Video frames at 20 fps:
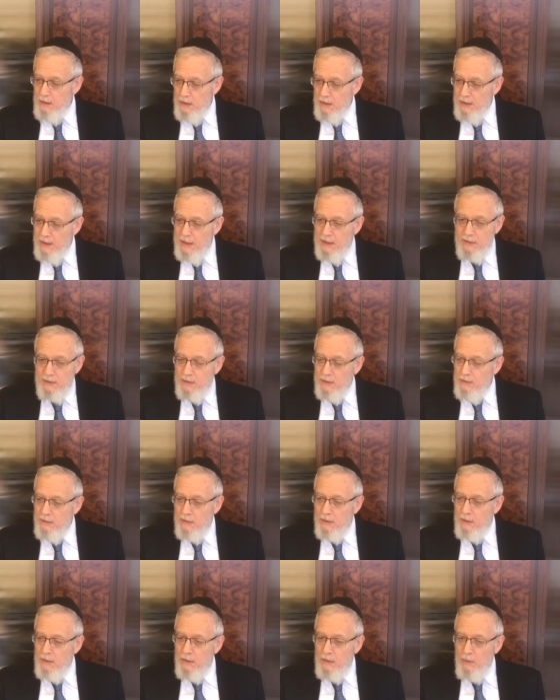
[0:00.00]
Again,
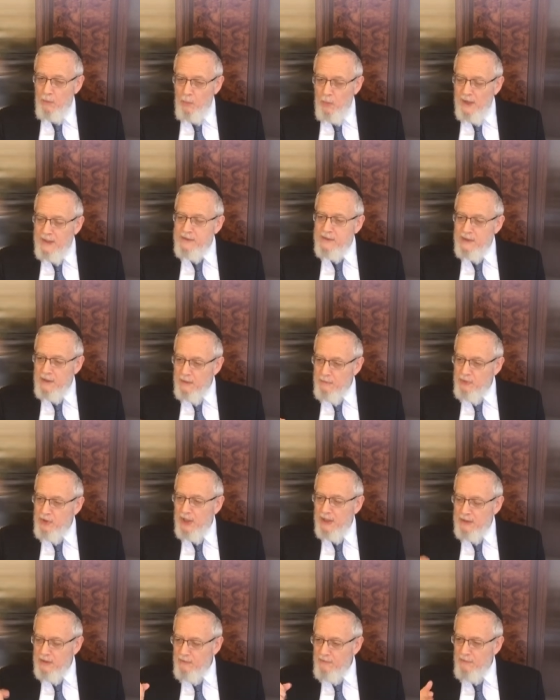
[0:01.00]
what's the
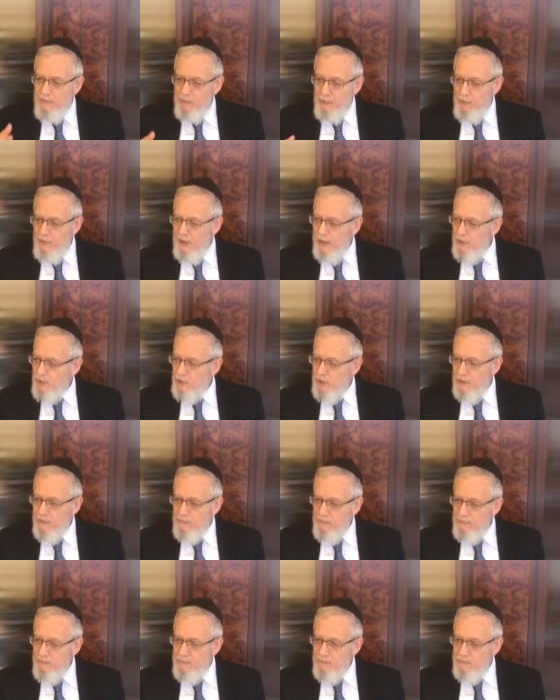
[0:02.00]
objective of creation?